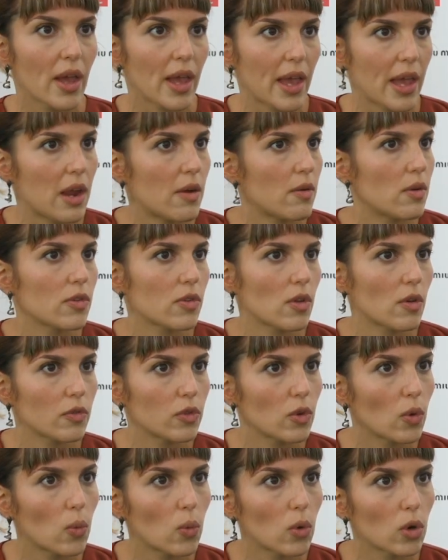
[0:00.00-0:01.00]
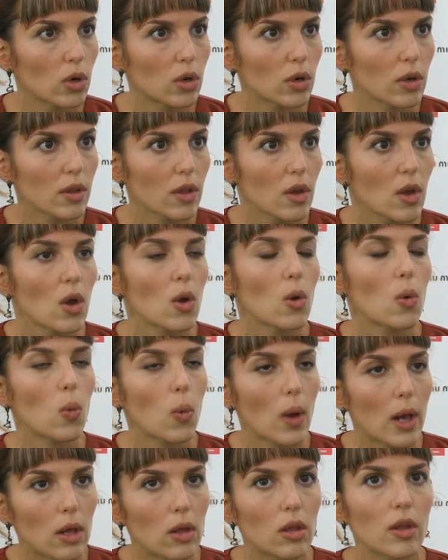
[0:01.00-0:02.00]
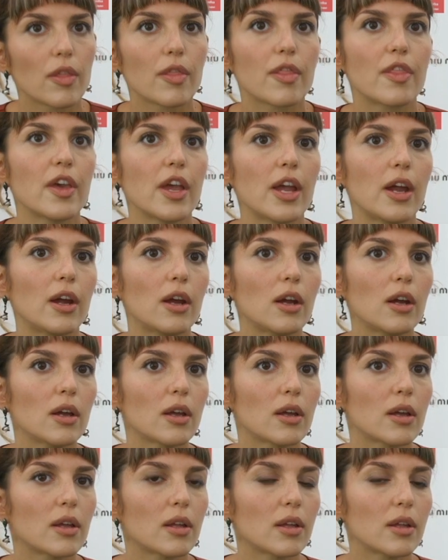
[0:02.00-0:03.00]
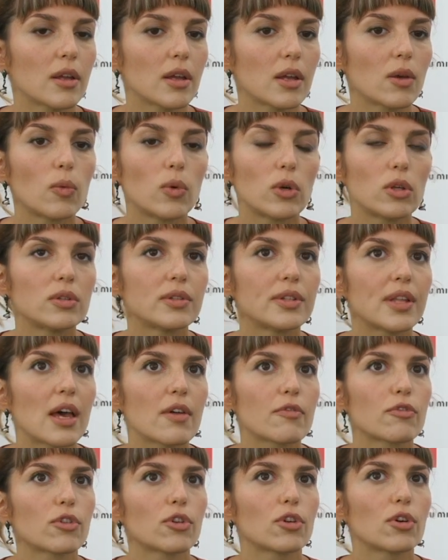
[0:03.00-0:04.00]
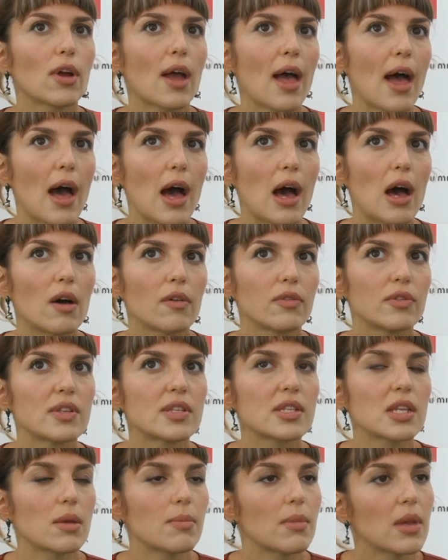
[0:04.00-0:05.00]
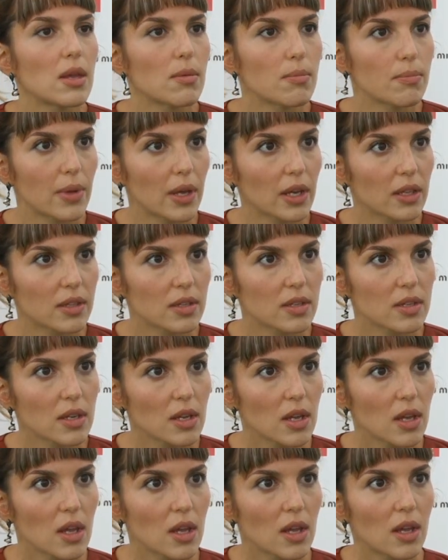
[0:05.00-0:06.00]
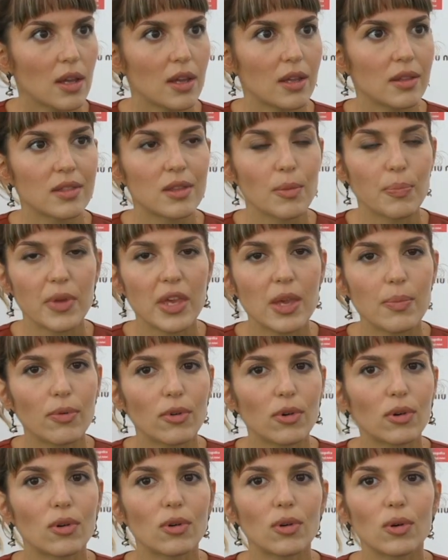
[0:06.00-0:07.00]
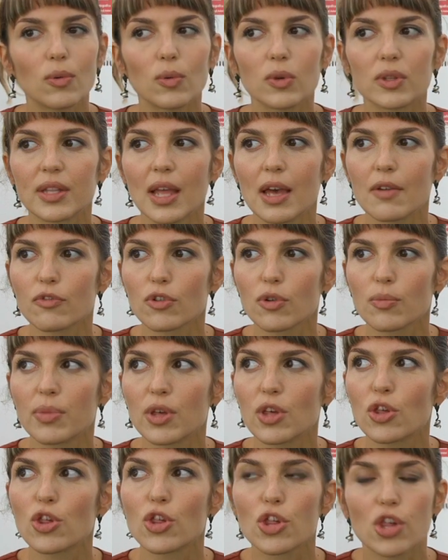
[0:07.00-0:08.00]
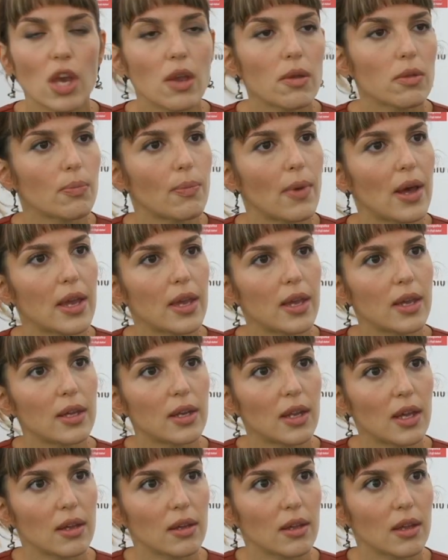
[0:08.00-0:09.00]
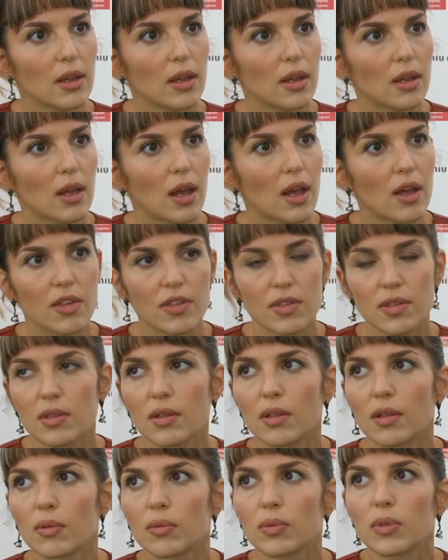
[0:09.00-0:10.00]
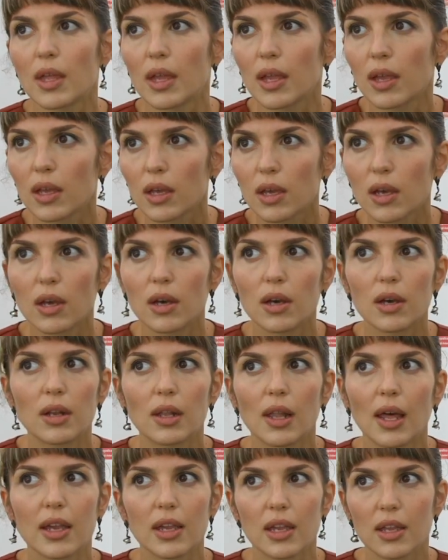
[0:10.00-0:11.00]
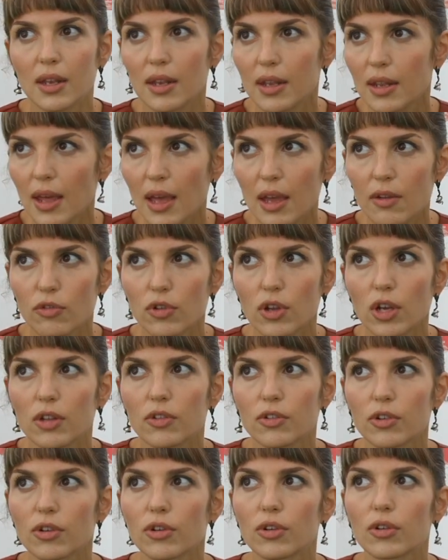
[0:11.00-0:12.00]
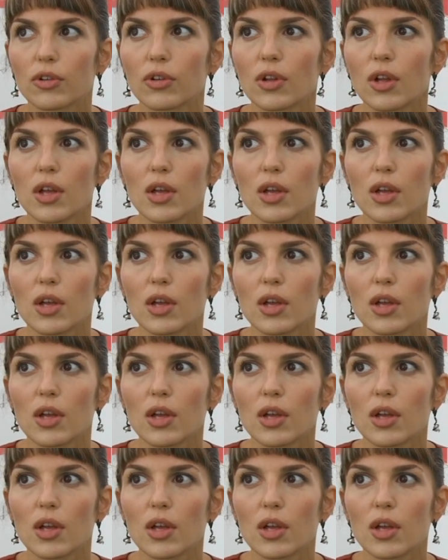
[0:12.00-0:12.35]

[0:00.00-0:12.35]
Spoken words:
areas of the world, well, there it will never have the same impact. The people will never be shaped by it as they could, like in every other